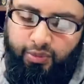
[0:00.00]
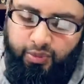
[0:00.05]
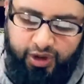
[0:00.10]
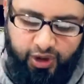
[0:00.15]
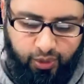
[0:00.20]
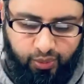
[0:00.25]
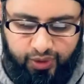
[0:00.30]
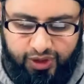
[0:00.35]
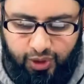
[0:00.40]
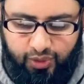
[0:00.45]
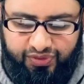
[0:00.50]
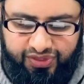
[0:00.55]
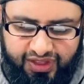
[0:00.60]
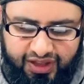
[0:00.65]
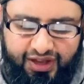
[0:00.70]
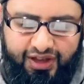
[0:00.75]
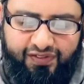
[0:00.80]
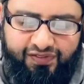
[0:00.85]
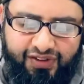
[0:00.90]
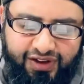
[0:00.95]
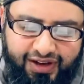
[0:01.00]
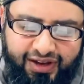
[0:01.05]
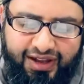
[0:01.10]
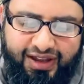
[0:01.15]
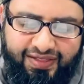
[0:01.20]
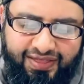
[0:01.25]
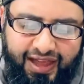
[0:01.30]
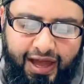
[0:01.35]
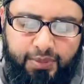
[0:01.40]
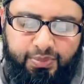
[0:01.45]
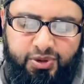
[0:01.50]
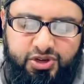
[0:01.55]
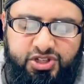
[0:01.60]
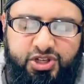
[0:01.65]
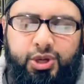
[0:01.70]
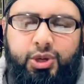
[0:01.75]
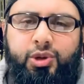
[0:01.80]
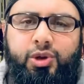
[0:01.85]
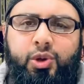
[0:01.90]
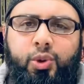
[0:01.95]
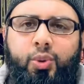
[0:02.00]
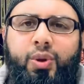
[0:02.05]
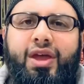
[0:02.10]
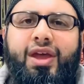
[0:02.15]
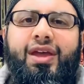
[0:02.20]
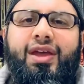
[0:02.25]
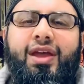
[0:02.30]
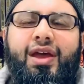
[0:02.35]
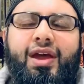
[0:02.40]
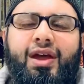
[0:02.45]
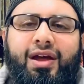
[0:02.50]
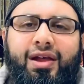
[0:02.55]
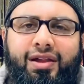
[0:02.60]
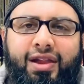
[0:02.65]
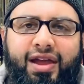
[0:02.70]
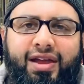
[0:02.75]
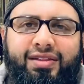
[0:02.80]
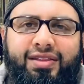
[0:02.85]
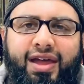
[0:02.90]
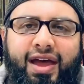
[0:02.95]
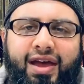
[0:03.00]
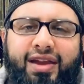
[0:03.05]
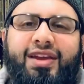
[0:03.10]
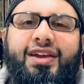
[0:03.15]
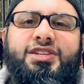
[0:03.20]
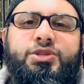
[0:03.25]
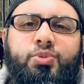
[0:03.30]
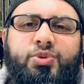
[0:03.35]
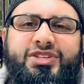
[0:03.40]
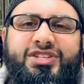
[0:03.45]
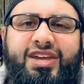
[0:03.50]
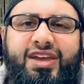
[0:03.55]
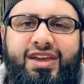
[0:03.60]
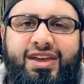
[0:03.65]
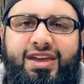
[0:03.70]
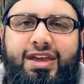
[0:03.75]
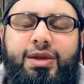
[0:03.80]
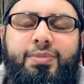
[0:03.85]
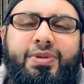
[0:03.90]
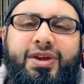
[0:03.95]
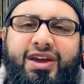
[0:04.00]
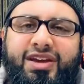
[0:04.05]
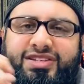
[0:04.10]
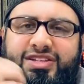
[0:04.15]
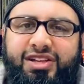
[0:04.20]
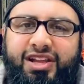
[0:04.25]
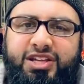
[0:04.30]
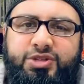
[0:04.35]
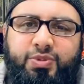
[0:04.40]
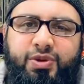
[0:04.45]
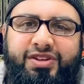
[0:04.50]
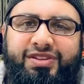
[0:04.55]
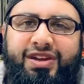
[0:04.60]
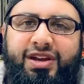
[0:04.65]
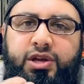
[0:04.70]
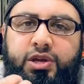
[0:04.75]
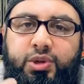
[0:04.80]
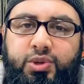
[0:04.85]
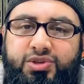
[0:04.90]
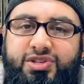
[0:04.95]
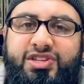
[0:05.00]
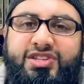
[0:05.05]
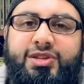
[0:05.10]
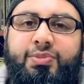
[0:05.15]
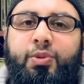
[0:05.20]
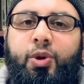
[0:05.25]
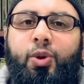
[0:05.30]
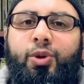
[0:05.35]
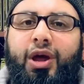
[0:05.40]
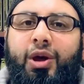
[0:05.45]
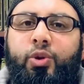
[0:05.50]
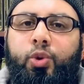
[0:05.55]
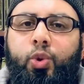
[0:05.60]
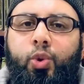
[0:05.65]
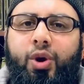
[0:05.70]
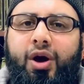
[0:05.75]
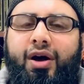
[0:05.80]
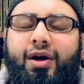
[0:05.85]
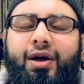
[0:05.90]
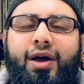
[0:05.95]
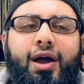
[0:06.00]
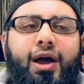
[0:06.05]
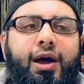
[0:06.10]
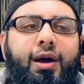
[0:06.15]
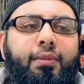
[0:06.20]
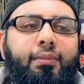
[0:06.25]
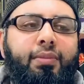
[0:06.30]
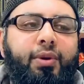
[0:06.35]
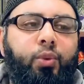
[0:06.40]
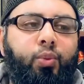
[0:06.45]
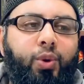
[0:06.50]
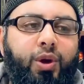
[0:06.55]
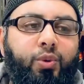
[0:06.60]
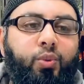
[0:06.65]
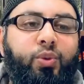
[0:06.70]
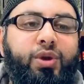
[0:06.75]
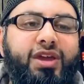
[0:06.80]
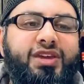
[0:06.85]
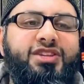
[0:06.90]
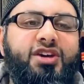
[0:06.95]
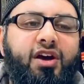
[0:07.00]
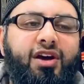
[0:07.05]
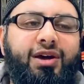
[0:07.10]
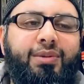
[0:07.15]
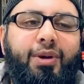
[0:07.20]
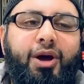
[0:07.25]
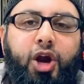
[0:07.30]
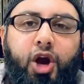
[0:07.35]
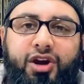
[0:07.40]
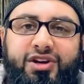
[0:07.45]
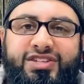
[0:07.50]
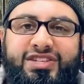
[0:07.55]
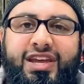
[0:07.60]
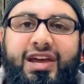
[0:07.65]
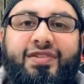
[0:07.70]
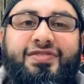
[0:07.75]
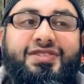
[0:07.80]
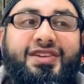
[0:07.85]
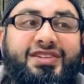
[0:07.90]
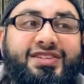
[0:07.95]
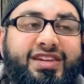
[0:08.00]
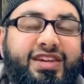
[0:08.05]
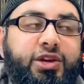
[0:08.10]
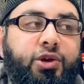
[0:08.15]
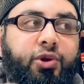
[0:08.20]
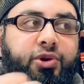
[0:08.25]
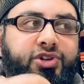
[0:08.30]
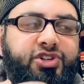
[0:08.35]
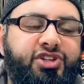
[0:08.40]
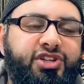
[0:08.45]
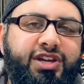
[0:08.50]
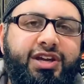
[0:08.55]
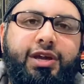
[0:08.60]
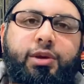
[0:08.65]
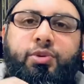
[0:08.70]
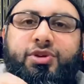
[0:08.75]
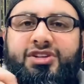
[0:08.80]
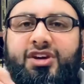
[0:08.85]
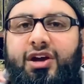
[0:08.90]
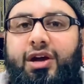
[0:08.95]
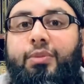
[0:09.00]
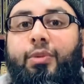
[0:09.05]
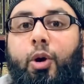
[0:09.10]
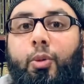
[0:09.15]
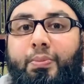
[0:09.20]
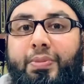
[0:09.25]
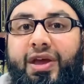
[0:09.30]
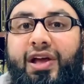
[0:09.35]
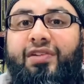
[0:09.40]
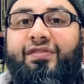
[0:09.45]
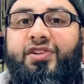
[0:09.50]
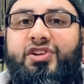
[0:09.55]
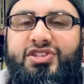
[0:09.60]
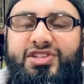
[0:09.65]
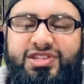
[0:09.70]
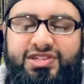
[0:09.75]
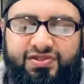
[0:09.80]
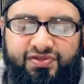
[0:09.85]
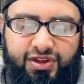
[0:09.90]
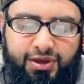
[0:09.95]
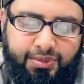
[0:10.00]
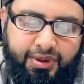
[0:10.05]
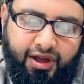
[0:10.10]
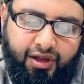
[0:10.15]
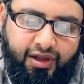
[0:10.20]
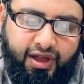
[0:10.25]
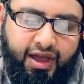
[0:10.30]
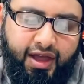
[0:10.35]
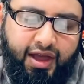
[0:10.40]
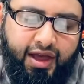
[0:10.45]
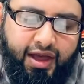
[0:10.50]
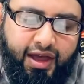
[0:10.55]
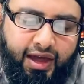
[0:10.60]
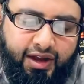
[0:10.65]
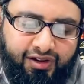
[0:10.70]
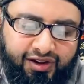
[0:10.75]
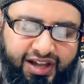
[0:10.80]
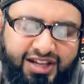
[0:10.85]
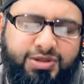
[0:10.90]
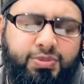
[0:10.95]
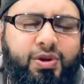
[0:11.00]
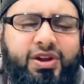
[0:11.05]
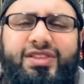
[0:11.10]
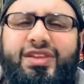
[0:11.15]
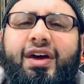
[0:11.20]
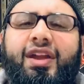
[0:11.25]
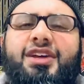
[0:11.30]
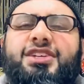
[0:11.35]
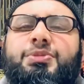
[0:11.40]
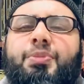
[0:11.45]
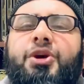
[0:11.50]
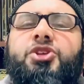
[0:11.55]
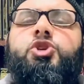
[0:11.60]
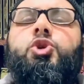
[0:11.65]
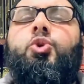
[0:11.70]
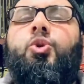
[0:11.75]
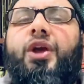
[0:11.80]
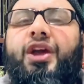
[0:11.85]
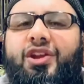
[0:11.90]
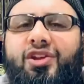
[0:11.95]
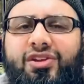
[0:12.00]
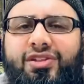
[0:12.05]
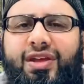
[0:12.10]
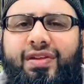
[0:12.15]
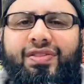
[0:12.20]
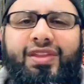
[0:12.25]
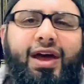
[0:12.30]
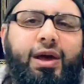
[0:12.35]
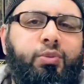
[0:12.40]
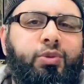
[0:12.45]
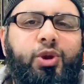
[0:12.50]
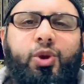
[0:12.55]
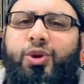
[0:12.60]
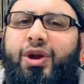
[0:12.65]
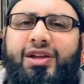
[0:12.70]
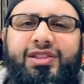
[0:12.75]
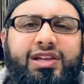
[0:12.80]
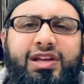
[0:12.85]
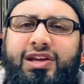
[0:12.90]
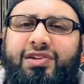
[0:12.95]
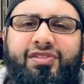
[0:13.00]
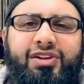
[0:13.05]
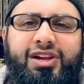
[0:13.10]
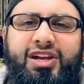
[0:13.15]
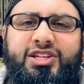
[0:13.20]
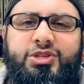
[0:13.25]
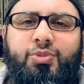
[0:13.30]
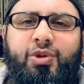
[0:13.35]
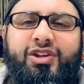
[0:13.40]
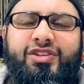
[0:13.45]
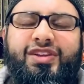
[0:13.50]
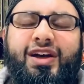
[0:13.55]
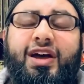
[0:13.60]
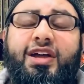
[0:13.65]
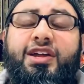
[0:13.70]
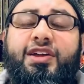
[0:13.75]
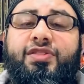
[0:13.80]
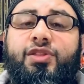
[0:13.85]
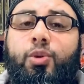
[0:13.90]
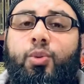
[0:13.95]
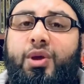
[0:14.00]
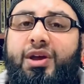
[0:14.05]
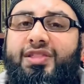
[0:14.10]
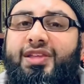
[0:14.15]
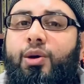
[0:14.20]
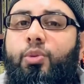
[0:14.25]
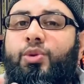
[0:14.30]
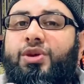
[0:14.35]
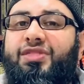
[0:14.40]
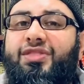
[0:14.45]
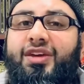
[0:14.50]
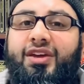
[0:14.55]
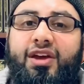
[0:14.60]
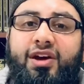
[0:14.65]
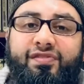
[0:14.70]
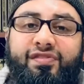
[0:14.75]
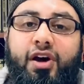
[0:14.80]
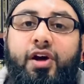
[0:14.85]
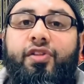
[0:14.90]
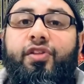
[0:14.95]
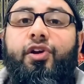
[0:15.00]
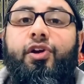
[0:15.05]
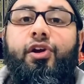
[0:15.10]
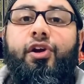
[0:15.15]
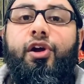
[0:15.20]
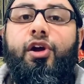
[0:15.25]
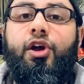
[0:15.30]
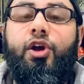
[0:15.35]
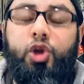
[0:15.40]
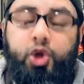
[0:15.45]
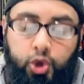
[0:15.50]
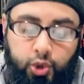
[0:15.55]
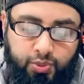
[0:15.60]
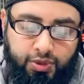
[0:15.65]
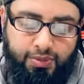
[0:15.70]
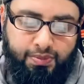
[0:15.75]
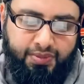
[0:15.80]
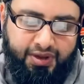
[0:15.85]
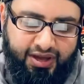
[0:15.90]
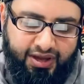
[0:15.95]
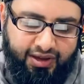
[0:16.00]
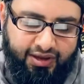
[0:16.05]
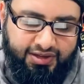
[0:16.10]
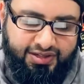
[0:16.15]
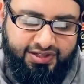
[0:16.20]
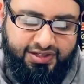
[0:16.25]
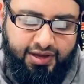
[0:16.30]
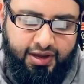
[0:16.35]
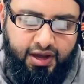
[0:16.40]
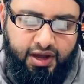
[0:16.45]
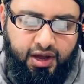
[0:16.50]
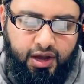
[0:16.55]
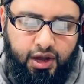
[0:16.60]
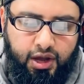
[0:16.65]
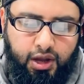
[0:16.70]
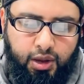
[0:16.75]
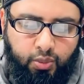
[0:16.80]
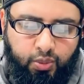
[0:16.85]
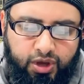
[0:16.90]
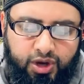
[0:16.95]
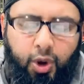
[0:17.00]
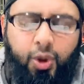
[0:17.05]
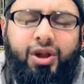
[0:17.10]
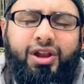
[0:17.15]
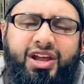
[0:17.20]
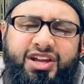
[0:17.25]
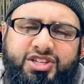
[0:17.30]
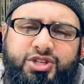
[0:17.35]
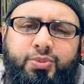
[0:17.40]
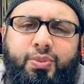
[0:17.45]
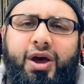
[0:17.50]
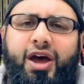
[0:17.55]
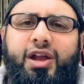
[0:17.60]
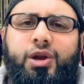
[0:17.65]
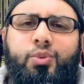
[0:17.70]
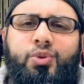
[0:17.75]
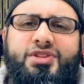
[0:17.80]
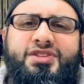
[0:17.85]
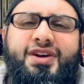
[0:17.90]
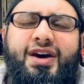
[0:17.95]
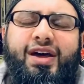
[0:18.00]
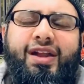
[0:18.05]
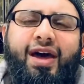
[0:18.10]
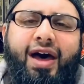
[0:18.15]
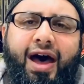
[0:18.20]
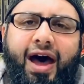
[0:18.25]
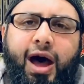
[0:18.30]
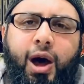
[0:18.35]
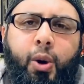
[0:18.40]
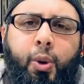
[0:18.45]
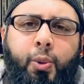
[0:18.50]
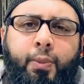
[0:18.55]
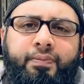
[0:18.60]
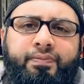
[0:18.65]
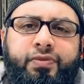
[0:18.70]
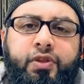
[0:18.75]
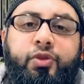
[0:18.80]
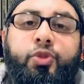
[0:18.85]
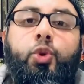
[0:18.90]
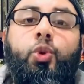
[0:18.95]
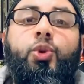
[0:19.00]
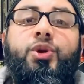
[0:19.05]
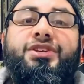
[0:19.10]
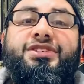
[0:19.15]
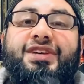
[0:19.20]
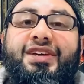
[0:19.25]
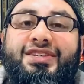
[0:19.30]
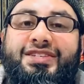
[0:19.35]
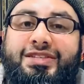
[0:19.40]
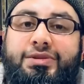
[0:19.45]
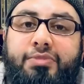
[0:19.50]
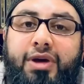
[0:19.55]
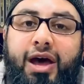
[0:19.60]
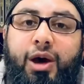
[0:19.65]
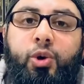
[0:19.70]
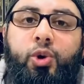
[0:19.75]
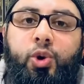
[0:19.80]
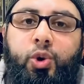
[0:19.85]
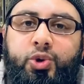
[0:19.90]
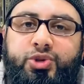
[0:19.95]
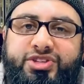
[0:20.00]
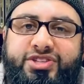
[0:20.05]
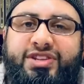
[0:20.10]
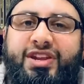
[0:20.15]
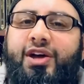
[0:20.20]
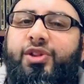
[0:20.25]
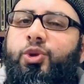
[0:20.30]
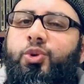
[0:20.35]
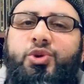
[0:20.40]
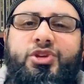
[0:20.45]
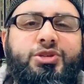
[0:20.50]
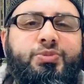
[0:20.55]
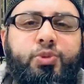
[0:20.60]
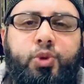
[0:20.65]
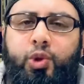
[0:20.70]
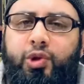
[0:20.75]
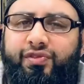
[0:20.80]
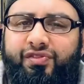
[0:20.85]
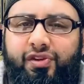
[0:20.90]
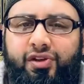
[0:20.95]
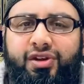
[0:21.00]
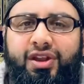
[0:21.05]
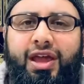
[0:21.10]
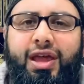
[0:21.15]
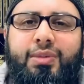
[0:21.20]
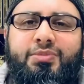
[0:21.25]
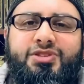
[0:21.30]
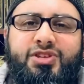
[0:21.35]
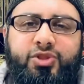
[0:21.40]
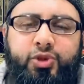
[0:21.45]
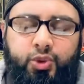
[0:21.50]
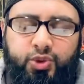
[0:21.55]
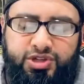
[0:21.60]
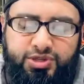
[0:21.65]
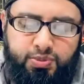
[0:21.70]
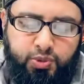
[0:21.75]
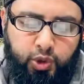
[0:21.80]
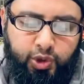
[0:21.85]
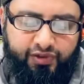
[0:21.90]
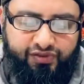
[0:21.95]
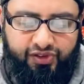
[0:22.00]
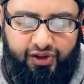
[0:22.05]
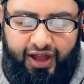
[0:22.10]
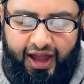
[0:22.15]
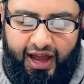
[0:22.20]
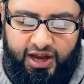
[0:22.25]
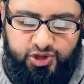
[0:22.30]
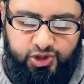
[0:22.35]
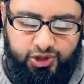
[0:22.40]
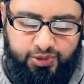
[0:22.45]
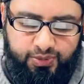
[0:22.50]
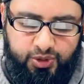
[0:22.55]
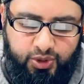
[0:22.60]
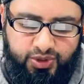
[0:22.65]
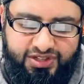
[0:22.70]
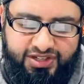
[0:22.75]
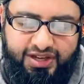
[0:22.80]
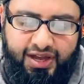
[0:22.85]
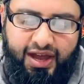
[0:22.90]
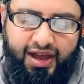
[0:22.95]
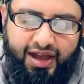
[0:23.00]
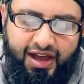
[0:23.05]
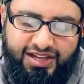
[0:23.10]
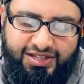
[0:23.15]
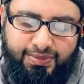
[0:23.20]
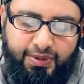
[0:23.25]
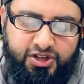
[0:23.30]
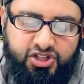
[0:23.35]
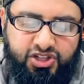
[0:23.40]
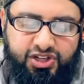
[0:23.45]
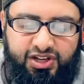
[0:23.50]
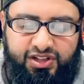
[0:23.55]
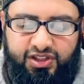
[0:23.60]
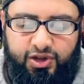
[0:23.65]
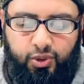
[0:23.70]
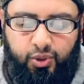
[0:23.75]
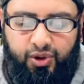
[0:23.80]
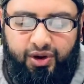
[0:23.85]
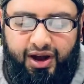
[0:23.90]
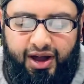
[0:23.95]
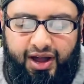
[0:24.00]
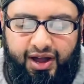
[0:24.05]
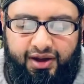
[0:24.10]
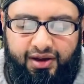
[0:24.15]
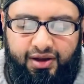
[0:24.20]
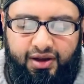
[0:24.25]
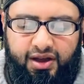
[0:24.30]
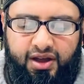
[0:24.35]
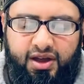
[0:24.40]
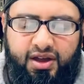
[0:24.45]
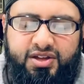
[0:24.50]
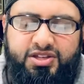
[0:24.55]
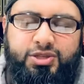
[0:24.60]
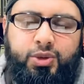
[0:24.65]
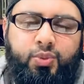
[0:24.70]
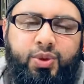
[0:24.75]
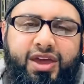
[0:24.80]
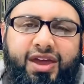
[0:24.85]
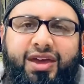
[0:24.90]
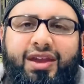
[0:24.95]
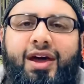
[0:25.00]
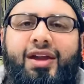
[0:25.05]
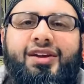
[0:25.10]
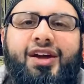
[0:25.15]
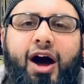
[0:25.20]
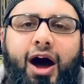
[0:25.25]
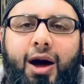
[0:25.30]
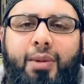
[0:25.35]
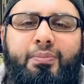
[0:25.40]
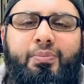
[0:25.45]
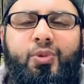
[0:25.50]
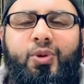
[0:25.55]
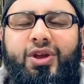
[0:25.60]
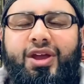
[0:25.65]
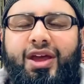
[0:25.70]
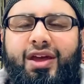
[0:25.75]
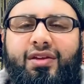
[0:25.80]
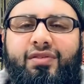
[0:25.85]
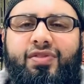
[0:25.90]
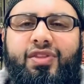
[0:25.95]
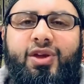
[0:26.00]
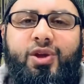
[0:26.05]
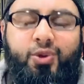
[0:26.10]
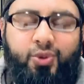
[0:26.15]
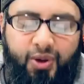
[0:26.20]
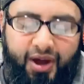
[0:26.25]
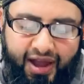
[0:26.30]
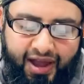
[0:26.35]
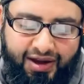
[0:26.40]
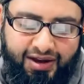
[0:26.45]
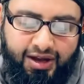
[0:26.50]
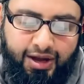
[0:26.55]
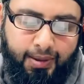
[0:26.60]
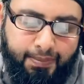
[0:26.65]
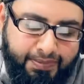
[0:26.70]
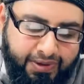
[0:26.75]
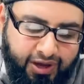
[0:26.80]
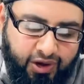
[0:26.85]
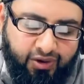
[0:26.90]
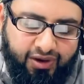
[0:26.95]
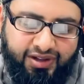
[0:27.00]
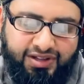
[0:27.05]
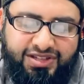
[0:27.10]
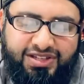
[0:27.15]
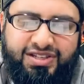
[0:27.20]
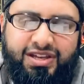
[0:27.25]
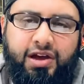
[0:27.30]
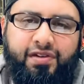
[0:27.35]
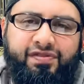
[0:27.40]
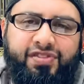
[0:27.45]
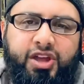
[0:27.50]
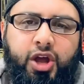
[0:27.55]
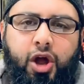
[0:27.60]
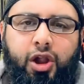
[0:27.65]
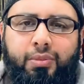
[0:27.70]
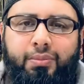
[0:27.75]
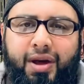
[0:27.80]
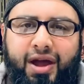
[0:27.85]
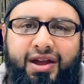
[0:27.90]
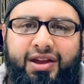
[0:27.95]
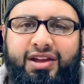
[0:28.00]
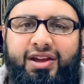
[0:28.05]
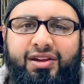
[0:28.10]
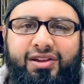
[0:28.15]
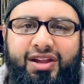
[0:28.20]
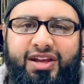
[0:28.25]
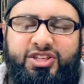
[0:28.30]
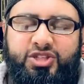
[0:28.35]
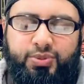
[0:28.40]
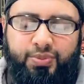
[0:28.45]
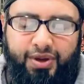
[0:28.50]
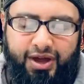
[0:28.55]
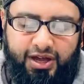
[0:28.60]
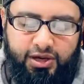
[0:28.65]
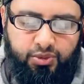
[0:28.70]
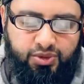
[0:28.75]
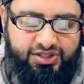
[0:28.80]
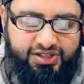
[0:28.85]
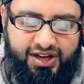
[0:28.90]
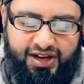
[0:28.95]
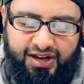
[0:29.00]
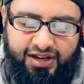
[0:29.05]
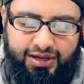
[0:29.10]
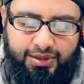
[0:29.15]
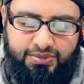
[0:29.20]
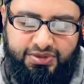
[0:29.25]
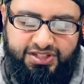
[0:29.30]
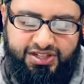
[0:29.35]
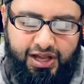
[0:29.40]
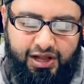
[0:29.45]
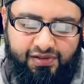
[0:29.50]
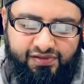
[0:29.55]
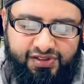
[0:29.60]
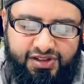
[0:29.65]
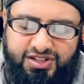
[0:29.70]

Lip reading: We don't think of it in that particular way like that. Yes, we say he because Allah subhanahu wa ta'ala uses the pronoun huwa. But when we talk about ourselves as he or she, we talk about male versus female. And Allah subhanahu wa ta'ala is much greater than that. We do not think of Allah subhanahu wa ta'ala in the way that we think of other human beings. We know Allah subhanahu wa ta'ala how? Through his asma'ul husna, through his beautiful names and through his beautiful attributes as mentioned in the Quran. So we cannot comprehend the grand appearance of the Almighty Allah subhanahu wa ta'ala himself.